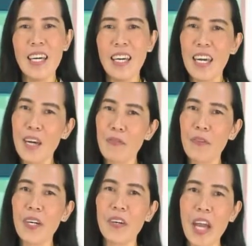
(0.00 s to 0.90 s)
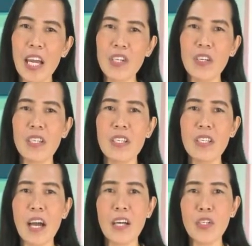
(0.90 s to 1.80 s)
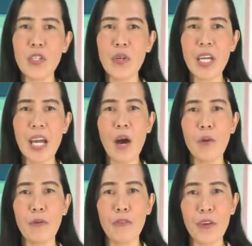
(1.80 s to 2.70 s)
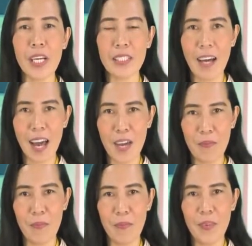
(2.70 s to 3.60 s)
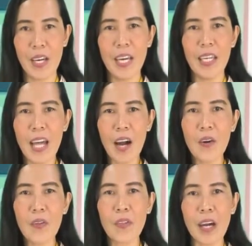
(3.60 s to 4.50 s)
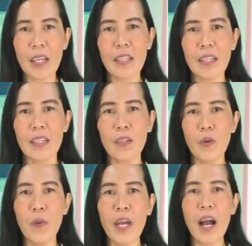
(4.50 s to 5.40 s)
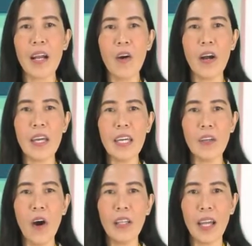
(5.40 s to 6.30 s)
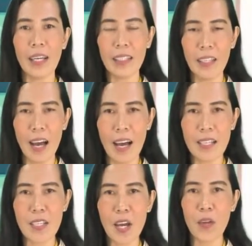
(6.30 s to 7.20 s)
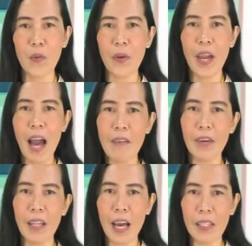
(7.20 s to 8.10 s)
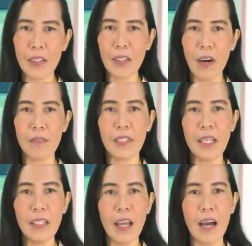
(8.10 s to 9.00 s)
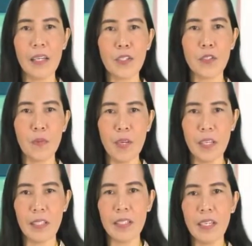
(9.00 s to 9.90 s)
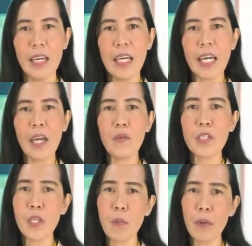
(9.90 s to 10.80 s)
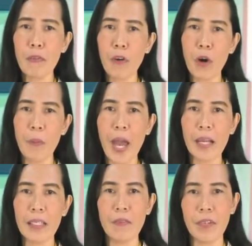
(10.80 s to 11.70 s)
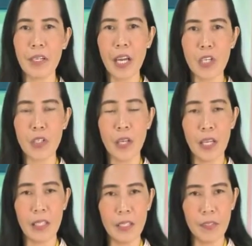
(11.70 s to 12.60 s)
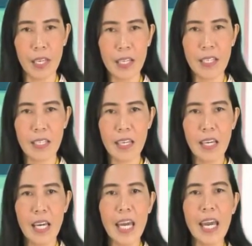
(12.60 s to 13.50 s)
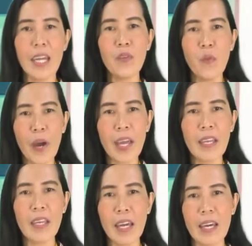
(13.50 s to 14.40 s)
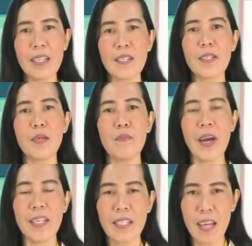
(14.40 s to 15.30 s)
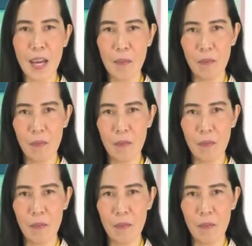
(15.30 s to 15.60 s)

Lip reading: if recreation is done during our free time, now that we are in online class and we have a lot of deadline to meet, can we still perform active recreational activities? And when is the best time?